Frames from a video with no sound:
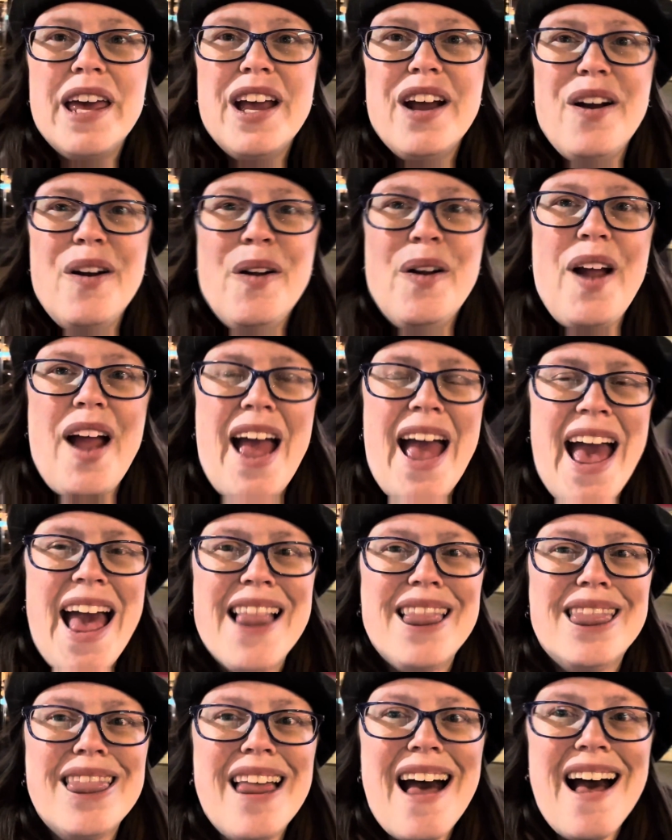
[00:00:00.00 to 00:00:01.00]
are at
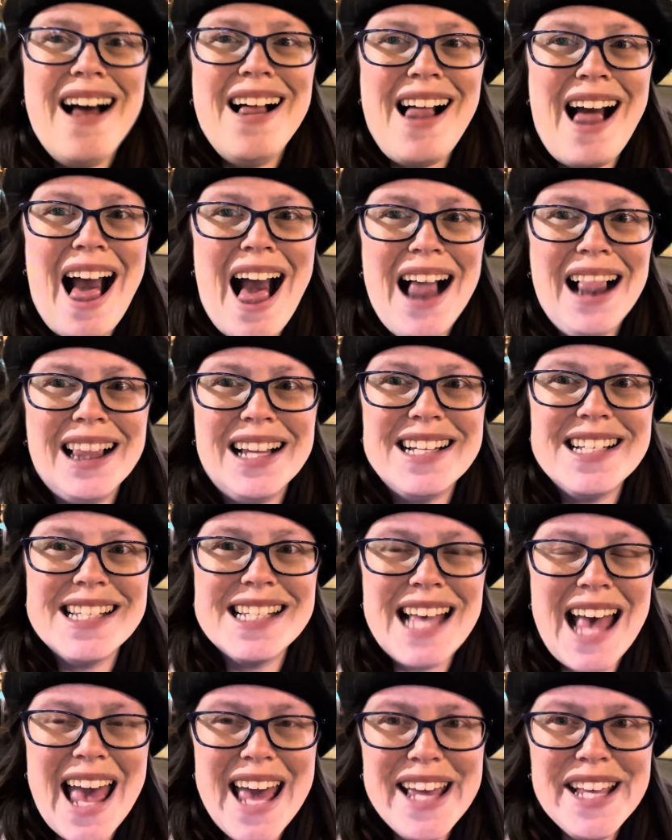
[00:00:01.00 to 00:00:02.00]

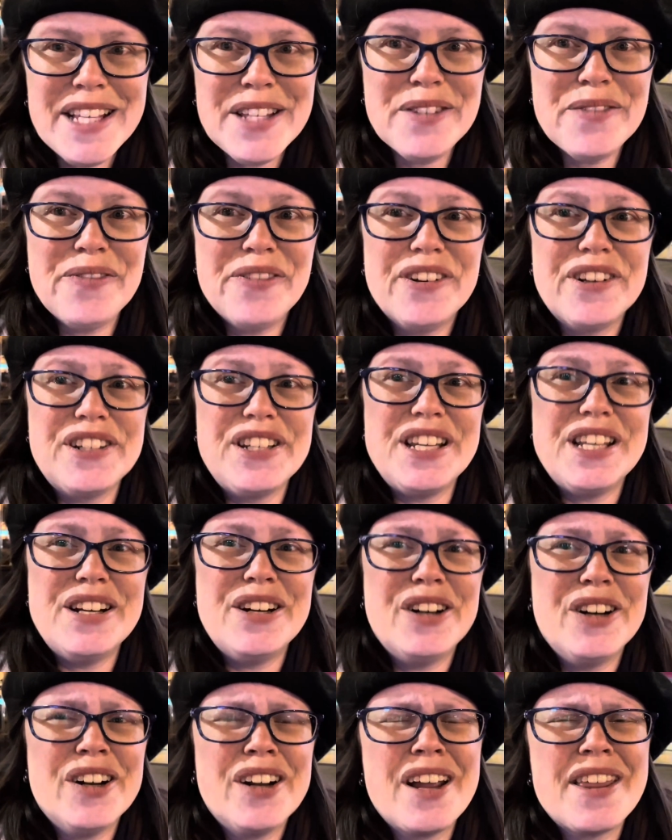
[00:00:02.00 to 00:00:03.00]
Elysses for
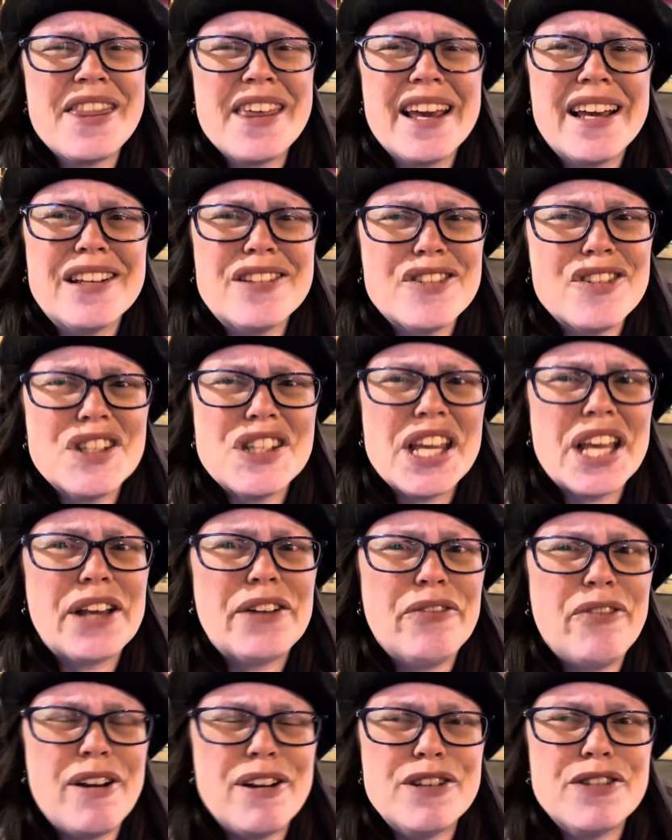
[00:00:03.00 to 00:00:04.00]
dinner. I think it's just like
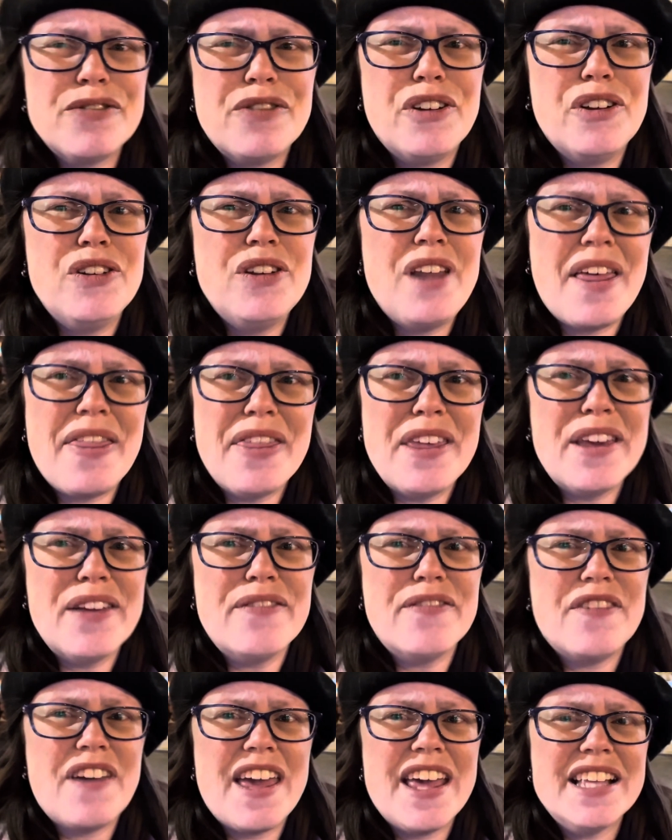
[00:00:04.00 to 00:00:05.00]
French food, nothing
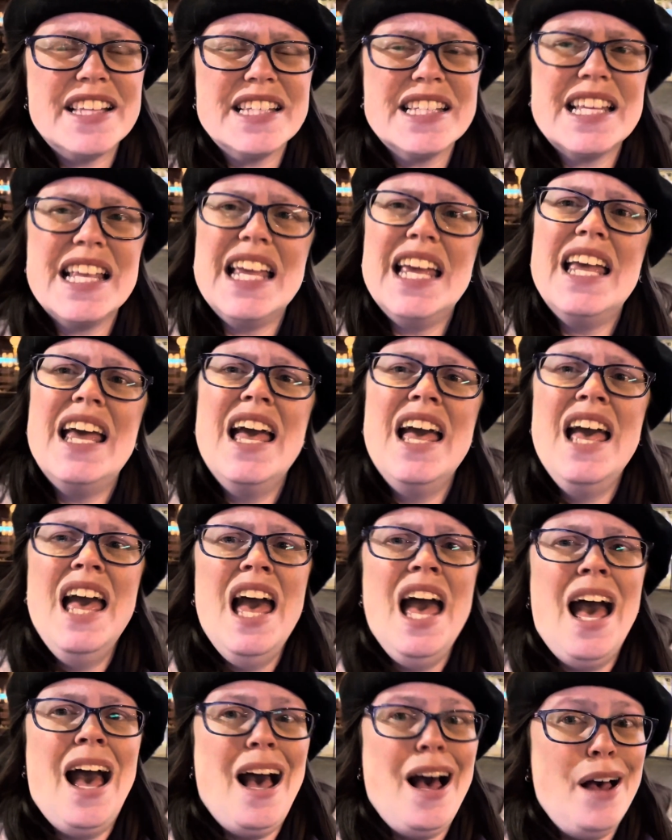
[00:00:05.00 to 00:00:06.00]
fancy.
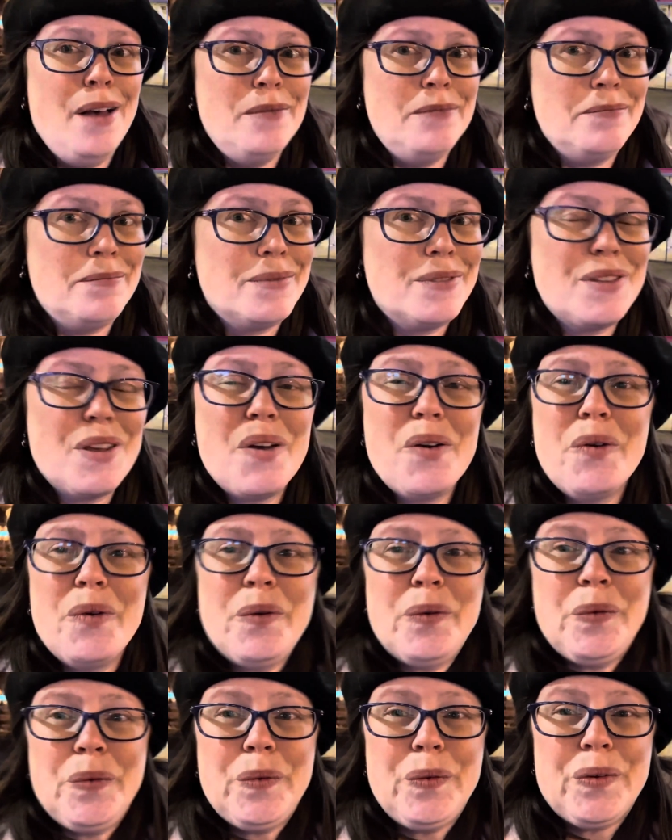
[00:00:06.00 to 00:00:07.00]
So
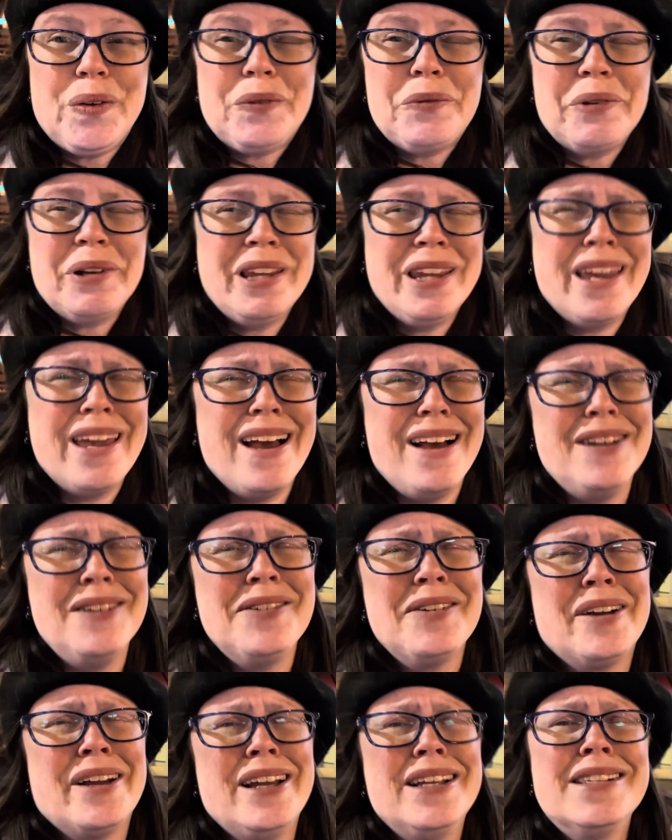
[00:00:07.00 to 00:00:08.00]
we're really
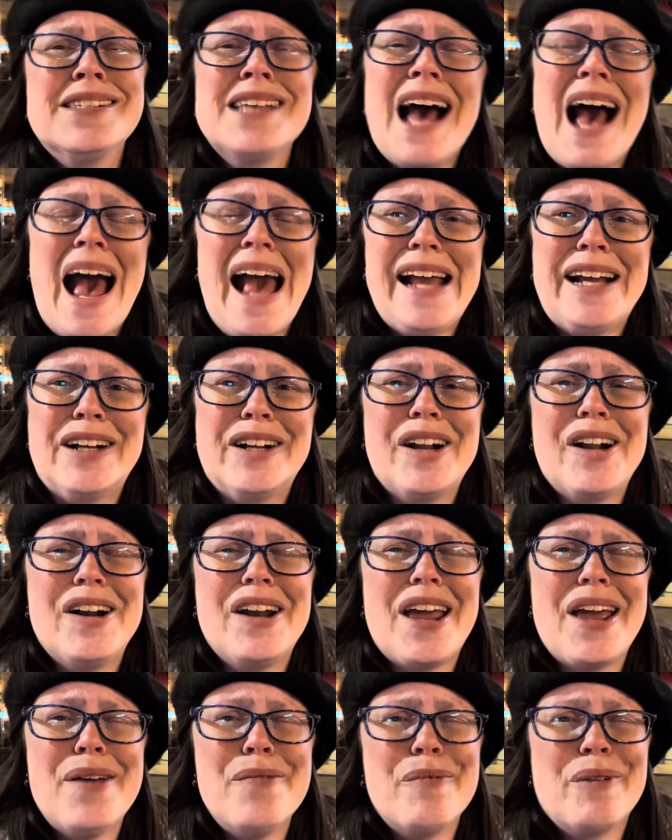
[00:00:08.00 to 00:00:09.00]
hungry and tired,
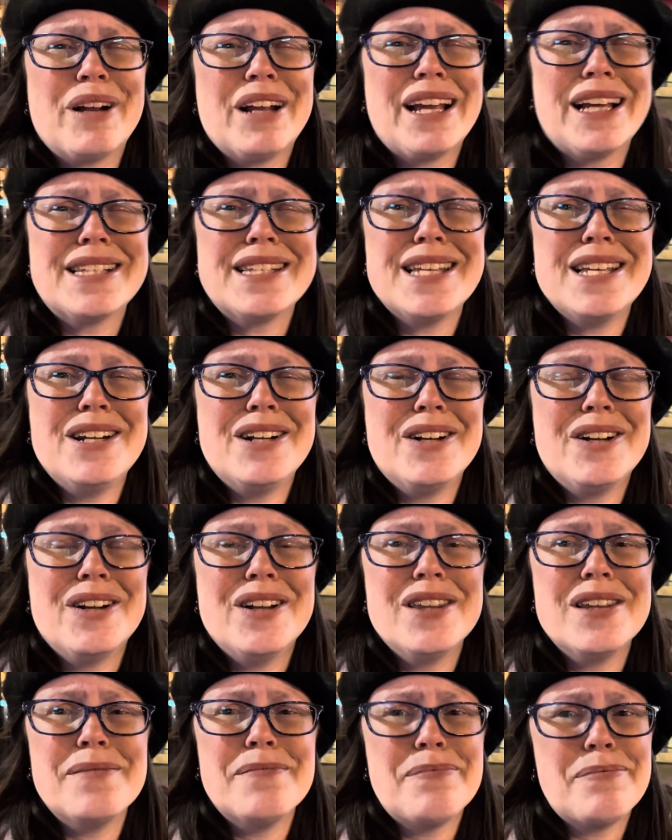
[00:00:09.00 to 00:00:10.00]
and we're gonna get dinner
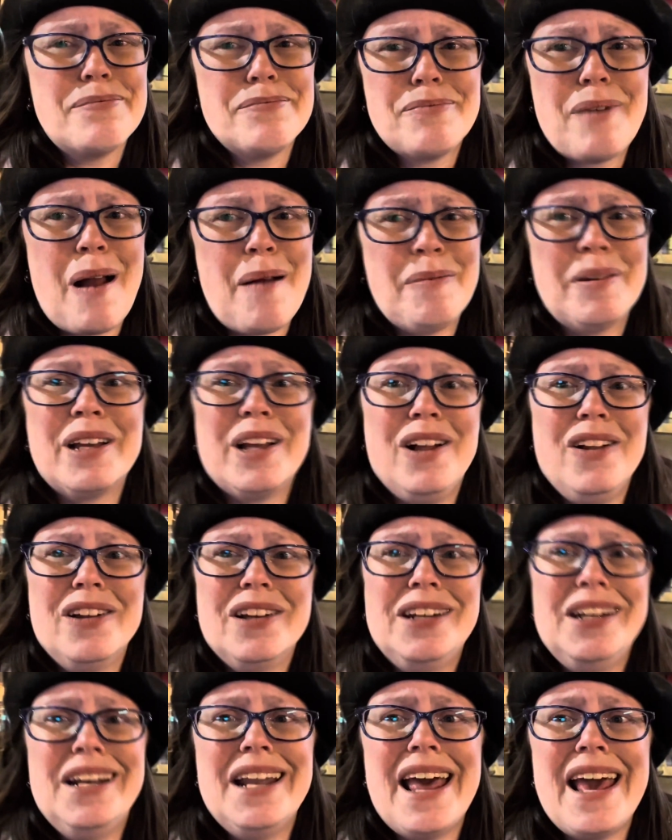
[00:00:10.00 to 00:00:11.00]
and then probably call
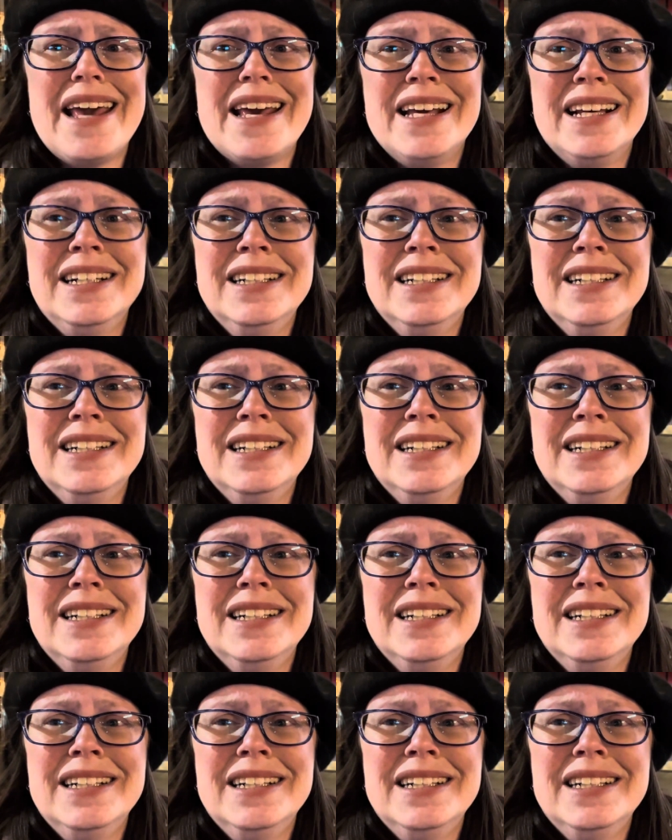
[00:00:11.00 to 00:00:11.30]
it a night.